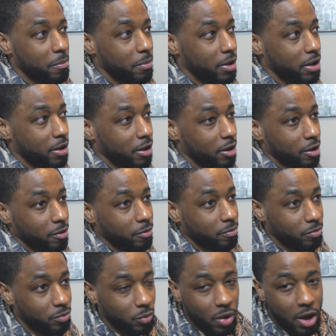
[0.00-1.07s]
I
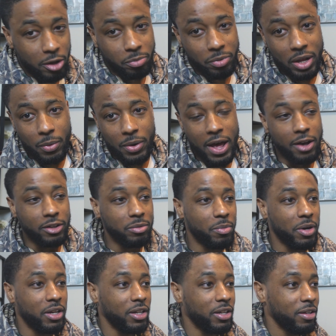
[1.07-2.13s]
was playing with house
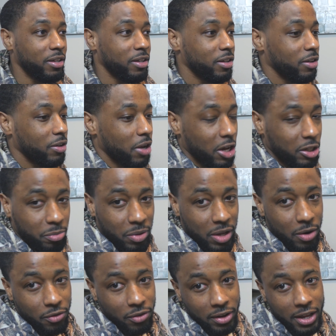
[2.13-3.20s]
money. I was
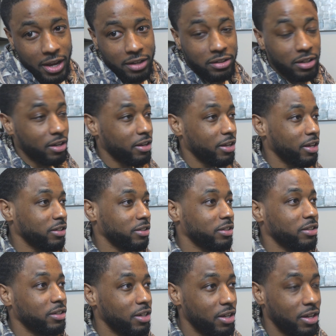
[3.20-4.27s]
playing for likes and clicks,
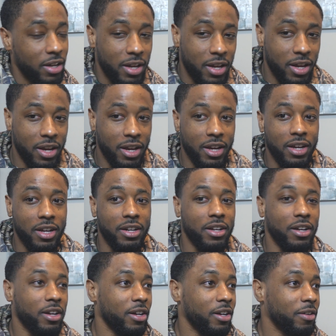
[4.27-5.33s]
and
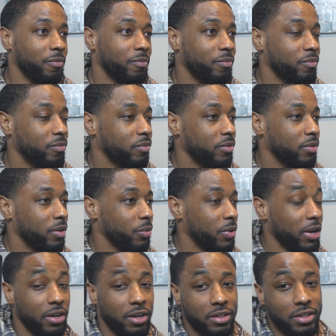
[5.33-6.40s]
we had
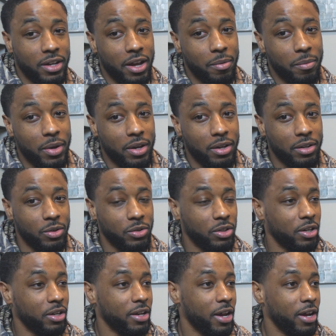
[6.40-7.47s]
a good time, man. It was a
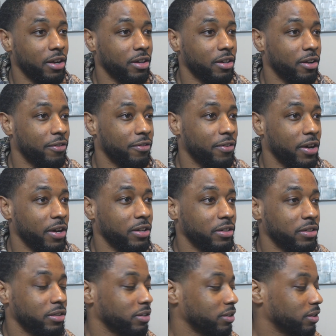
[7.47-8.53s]
good night of fights.